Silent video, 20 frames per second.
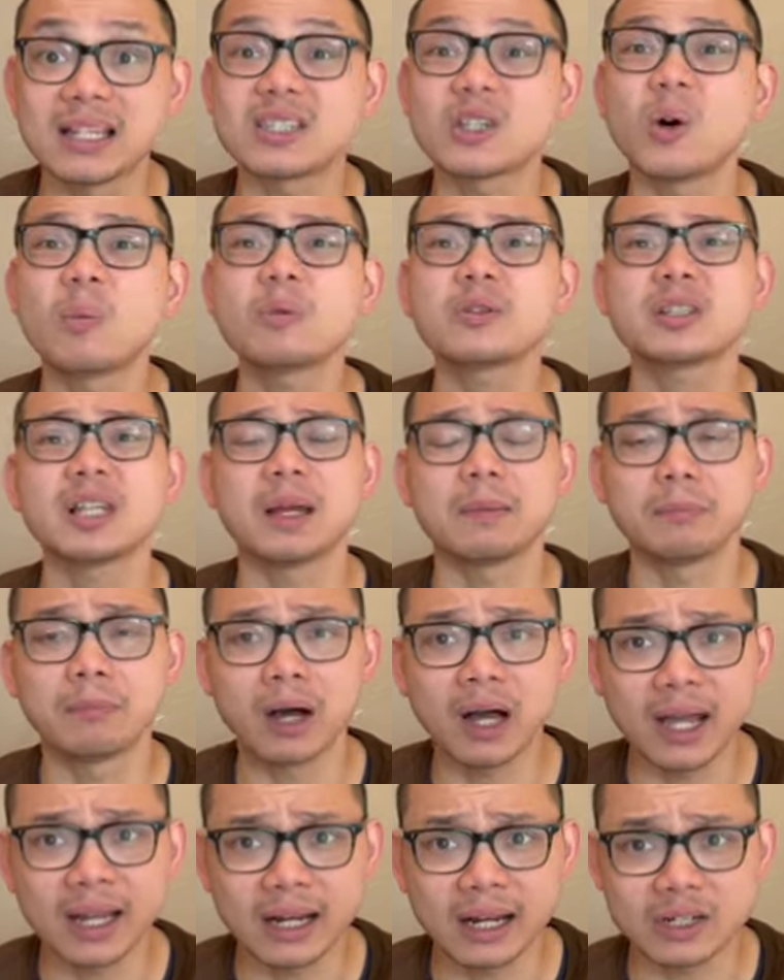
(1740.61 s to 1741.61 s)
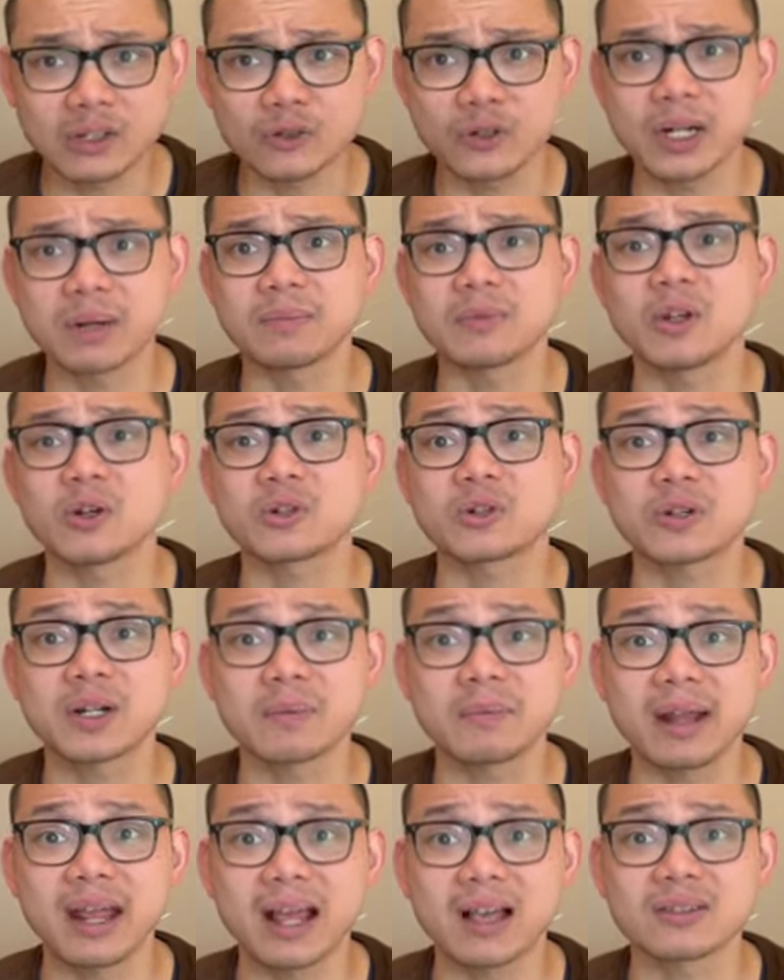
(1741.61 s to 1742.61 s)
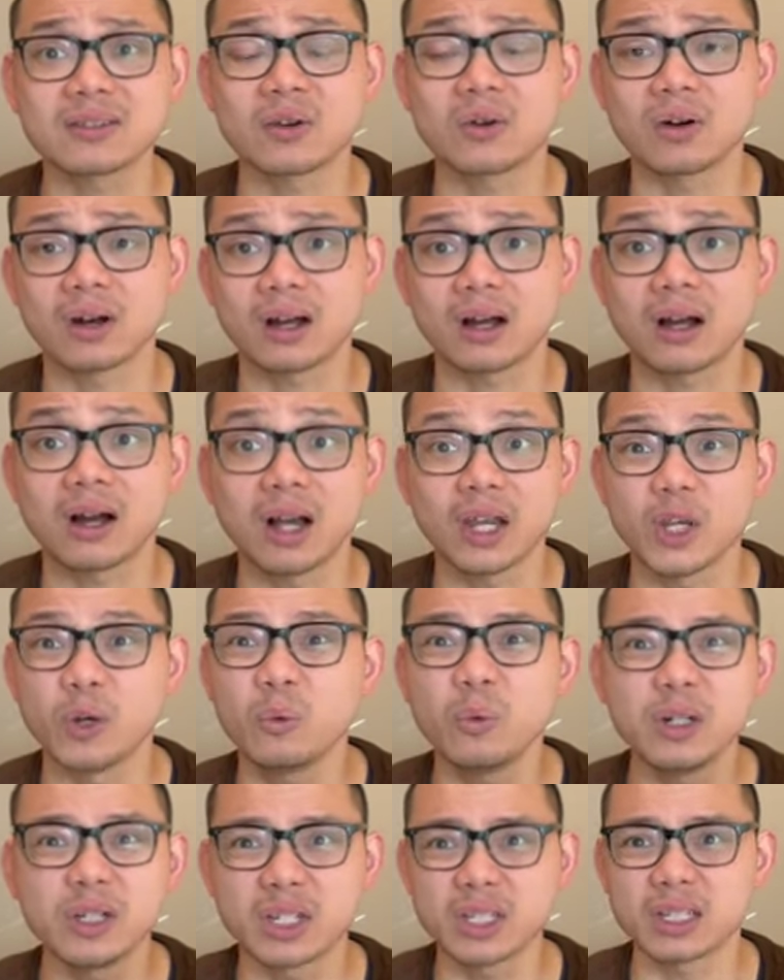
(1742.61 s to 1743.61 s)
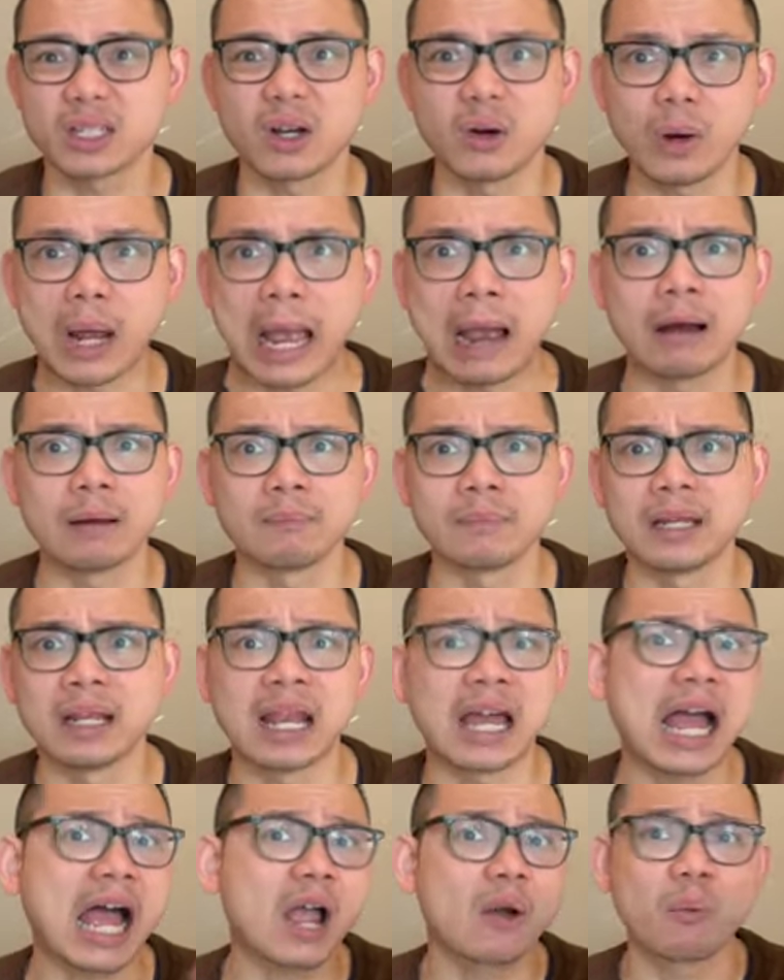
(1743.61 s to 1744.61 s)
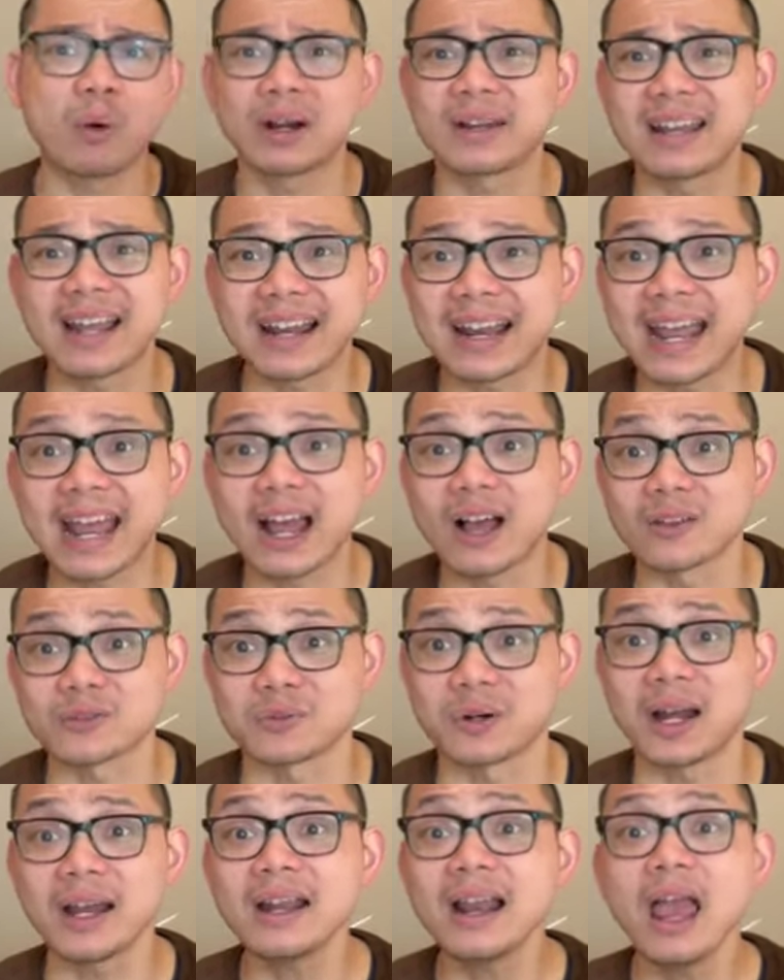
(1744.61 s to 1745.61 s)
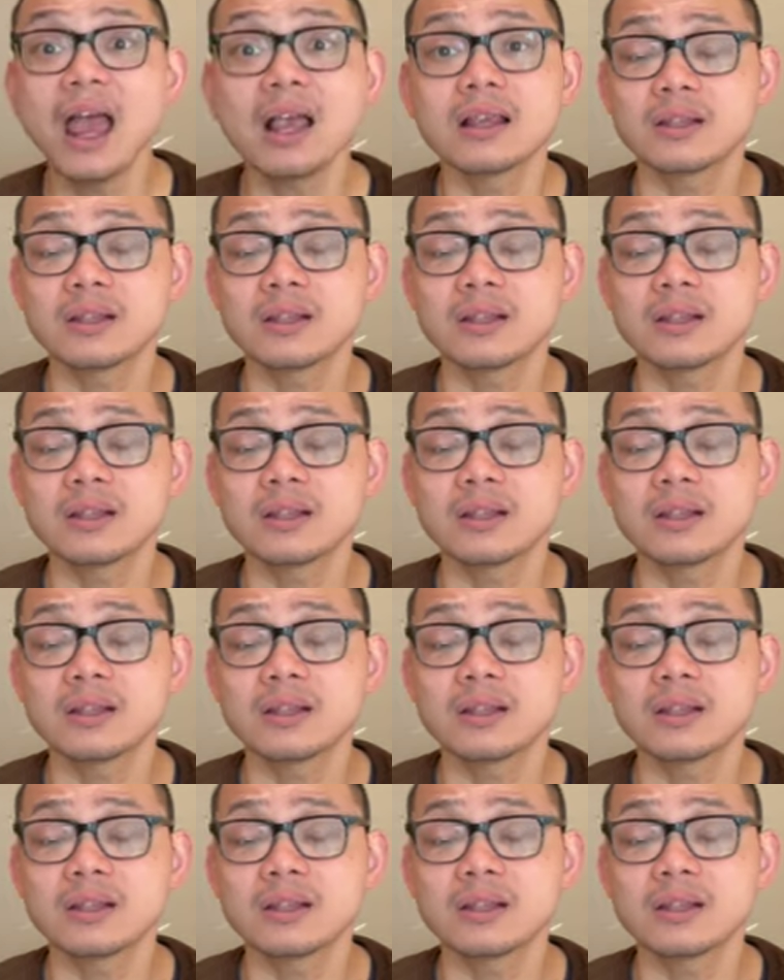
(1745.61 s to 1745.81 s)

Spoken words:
It's almost like buying your dream house or car. You wouldn't just go out and be like, I want that house, right?